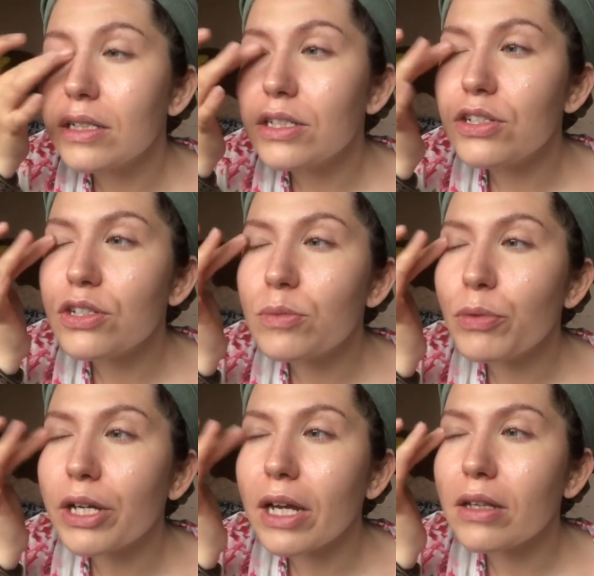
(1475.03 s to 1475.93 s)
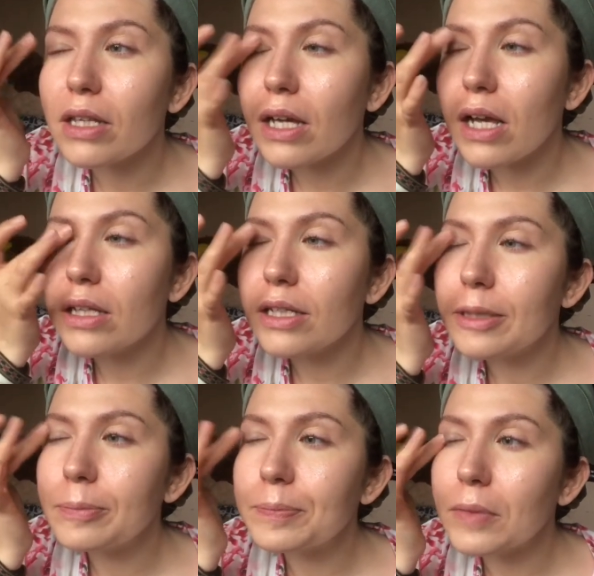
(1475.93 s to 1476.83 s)
to just bring out the color.
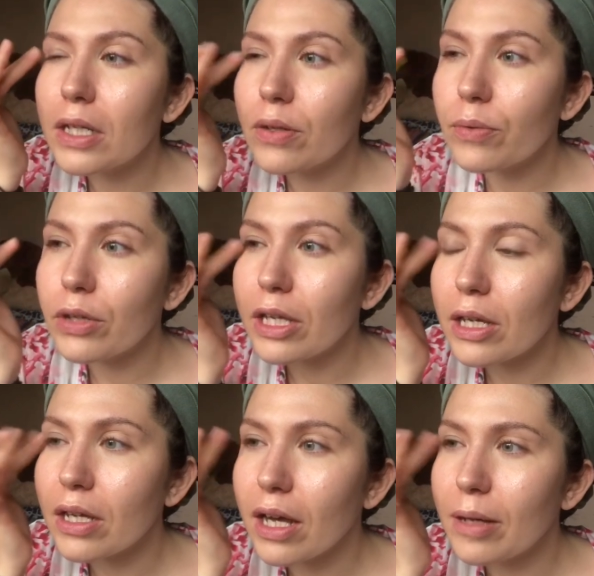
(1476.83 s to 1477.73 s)
I don't really